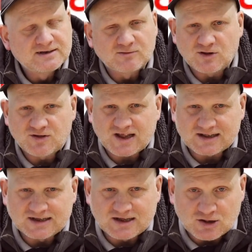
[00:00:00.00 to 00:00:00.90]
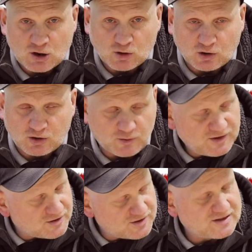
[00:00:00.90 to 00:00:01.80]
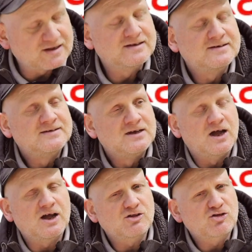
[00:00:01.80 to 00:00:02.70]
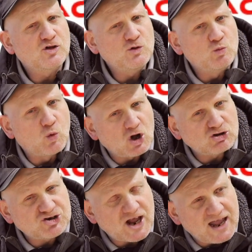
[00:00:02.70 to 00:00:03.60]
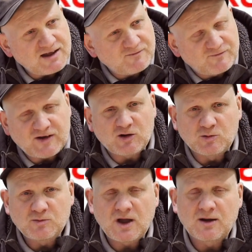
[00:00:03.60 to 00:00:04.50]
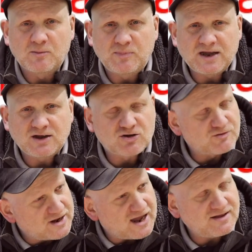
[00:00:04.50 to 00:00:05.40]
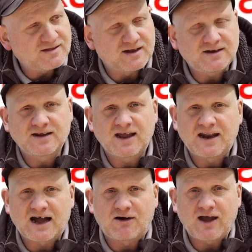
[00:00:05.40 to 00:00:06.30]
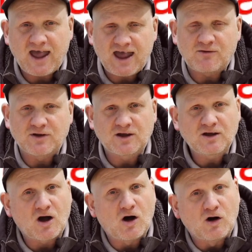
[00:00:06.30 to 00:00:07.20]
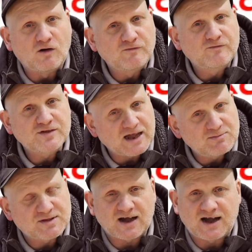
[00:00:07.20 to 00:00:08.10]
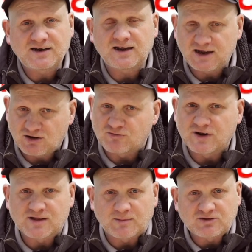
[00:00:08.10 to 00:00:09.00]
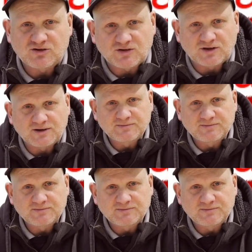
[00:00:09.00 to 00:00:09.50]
which sadly is no longer with us, to watch a film being created in our area of Tameside in Greater Manchester.